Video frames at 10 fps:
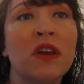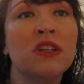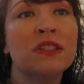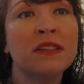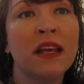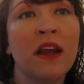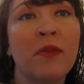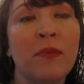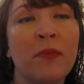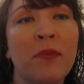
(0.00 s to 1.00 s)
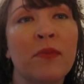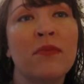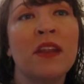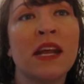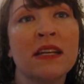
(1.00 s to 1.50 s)
Just get up
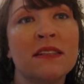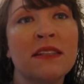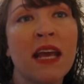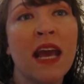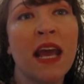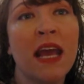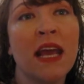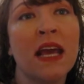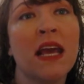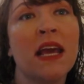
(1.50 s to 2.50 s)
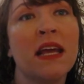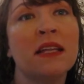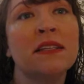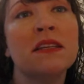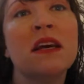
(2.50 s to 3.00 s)
the next day
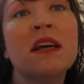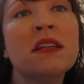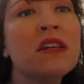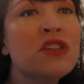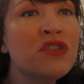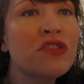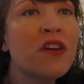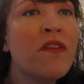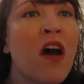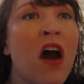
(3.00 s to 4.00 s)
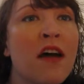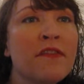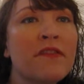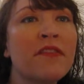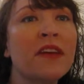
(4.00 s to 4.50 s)
and dust yourself
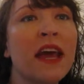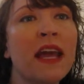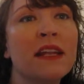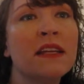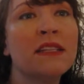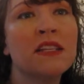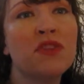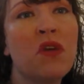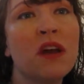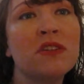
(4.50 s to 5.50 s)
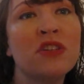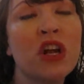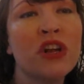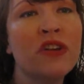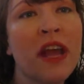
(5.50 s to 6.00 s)
off and continue on.
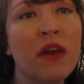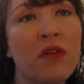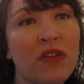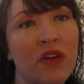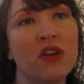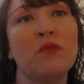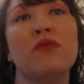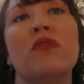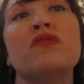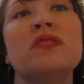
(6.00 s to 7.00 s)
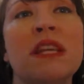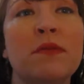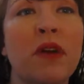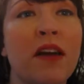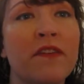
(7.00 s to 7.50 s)
Start your day with a good
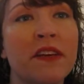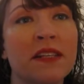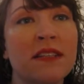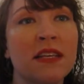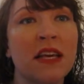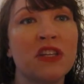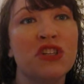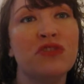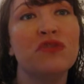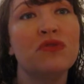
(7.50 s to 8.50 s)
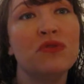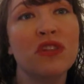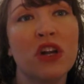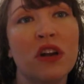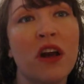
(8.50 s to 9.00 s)
protein breakfast to get you
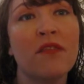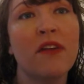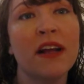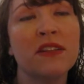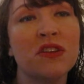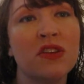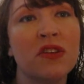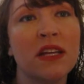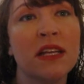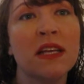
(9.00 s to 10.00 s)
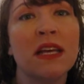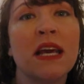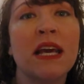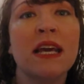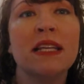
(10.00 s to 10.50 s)
started off right so you can
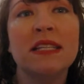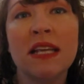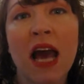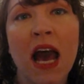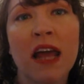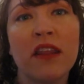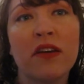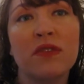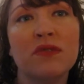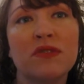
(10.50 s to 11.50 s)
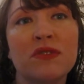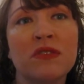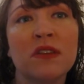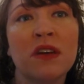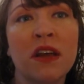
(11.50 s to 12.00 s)
deny those
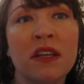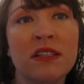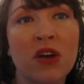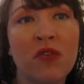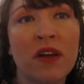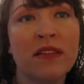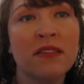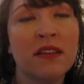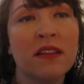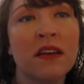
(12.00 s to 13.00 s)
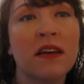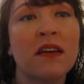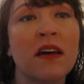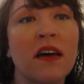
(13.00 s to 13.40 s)
donuts in the